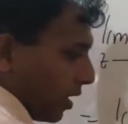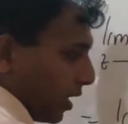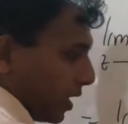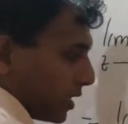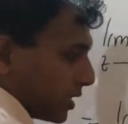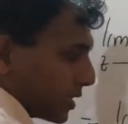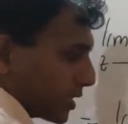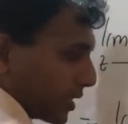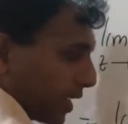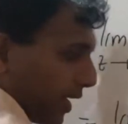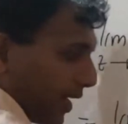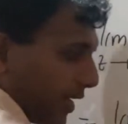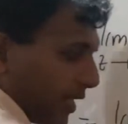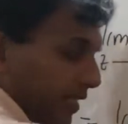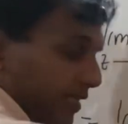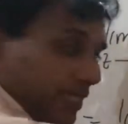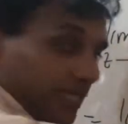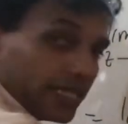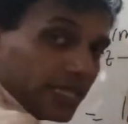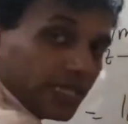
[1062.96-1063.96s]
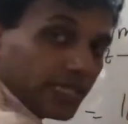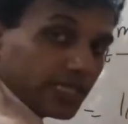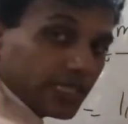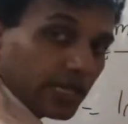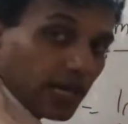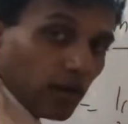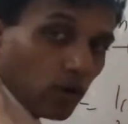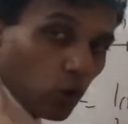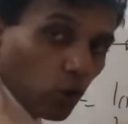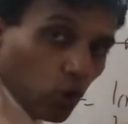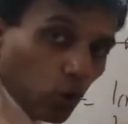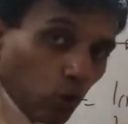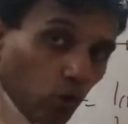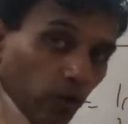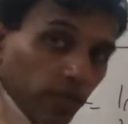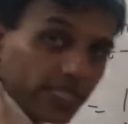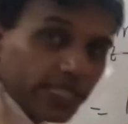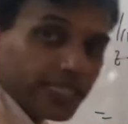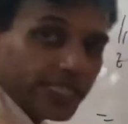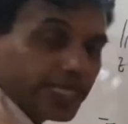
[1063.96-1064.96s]
Sine theta over
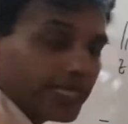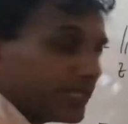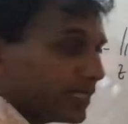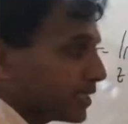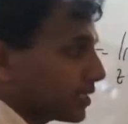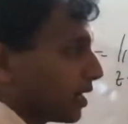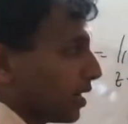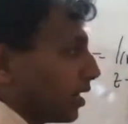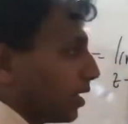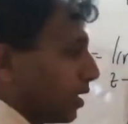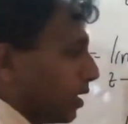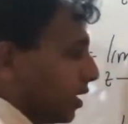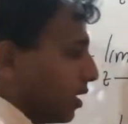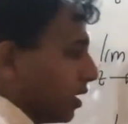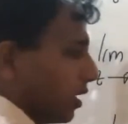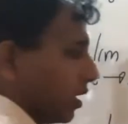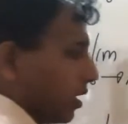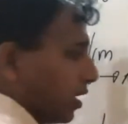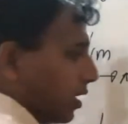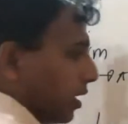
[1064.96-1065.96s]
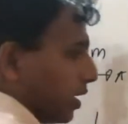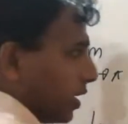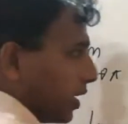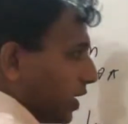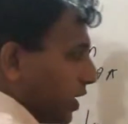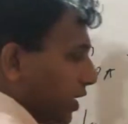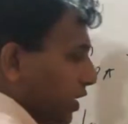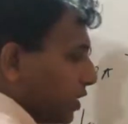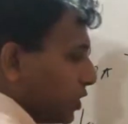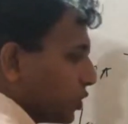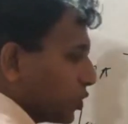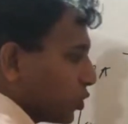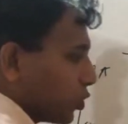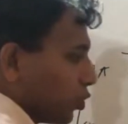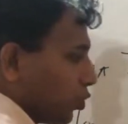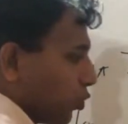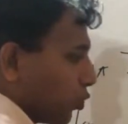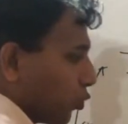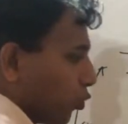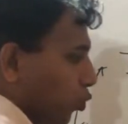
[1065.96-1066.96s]
theta into
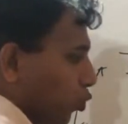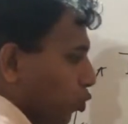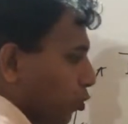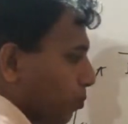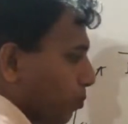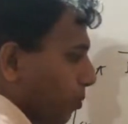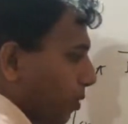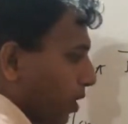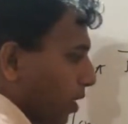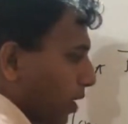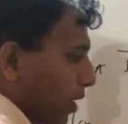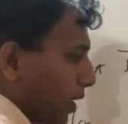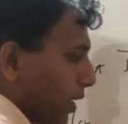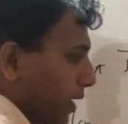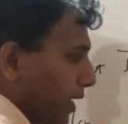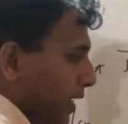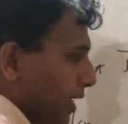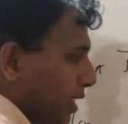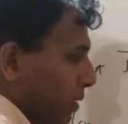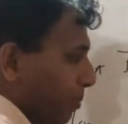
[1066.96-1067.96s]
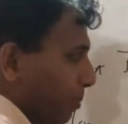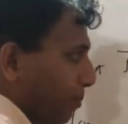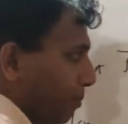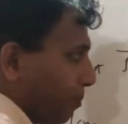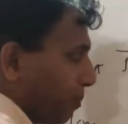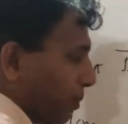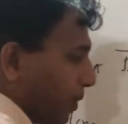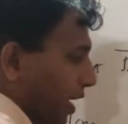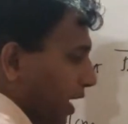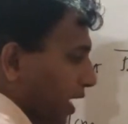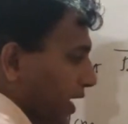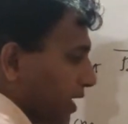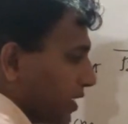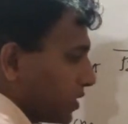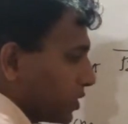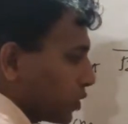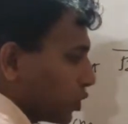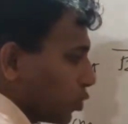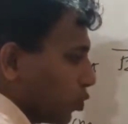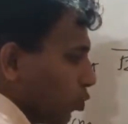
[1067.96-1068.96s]
root pi
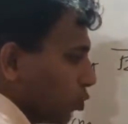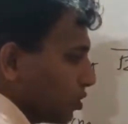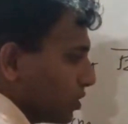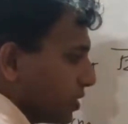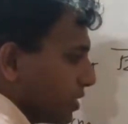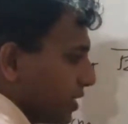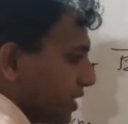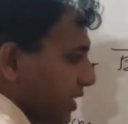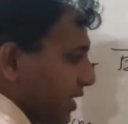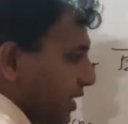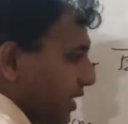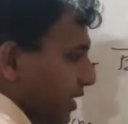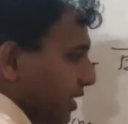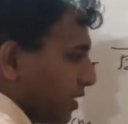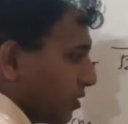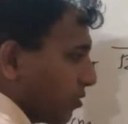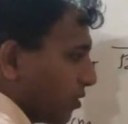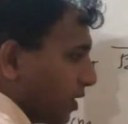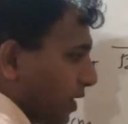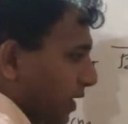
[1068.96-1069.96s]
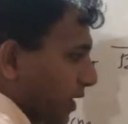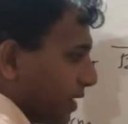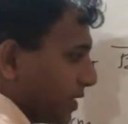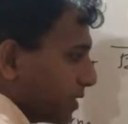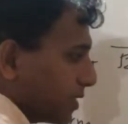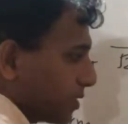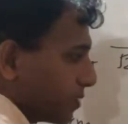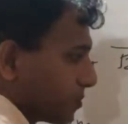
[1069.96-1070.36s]
plus root t, right?